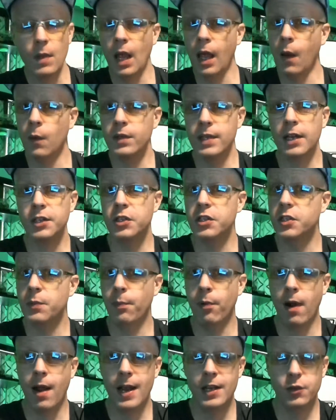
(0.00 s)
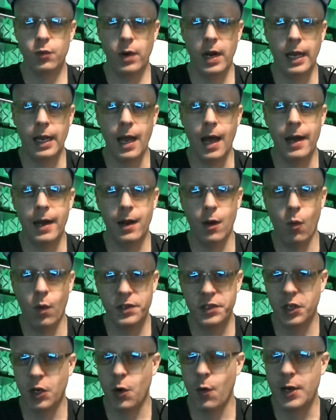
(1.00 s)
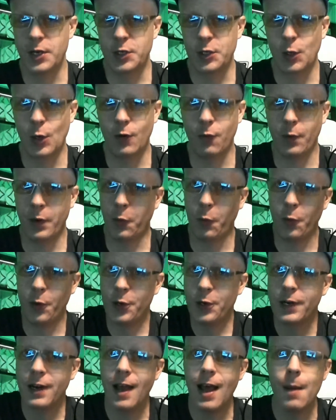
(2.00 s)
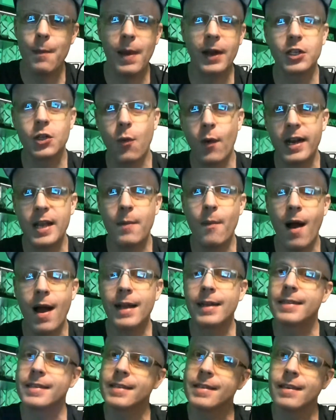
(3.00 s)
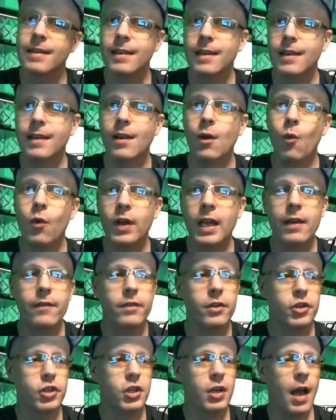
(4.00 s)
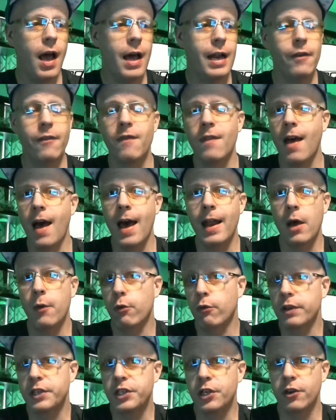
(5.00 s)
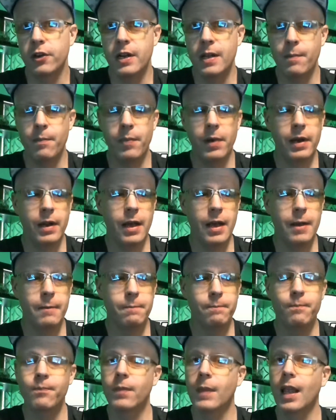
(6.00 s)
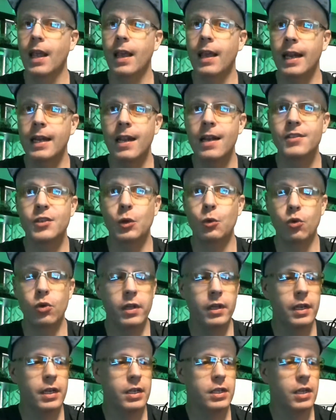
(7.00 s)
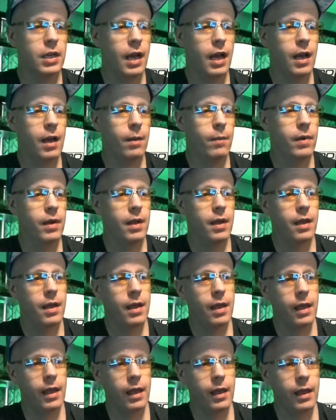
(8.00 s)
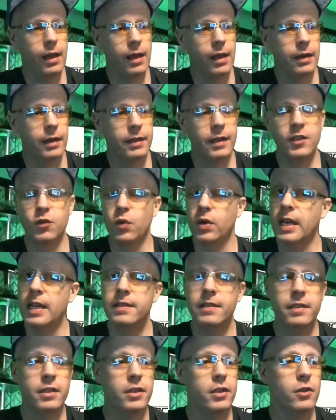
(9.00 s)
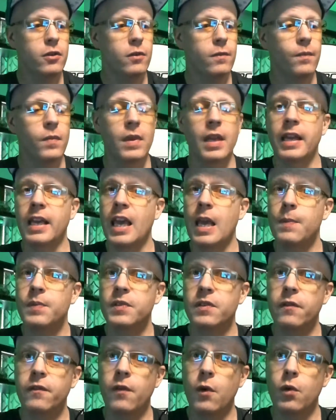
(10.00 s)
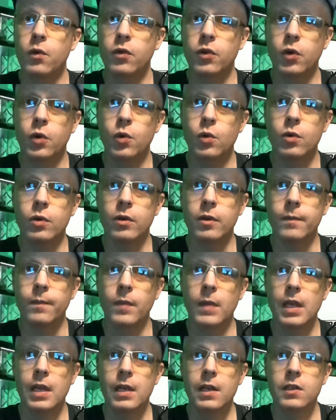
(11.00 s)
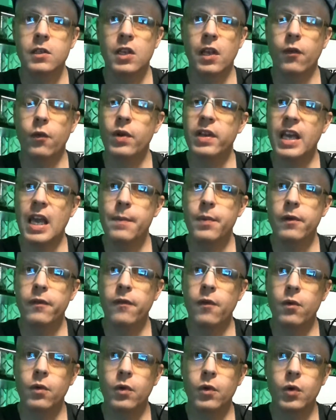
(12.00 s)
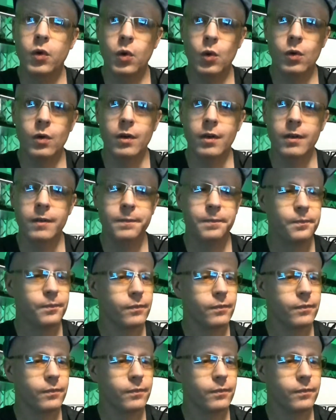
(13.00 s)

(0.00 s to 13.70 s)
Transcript: I was actually surprised when I got it. I wasn't quite sure if it would work or not. I'm like, 20 bucks? We'll give it a shot. If not, I will return it, but it does a really good job, and it does what it needs to do. It keeps the phone cool. So you want to keep your phone cool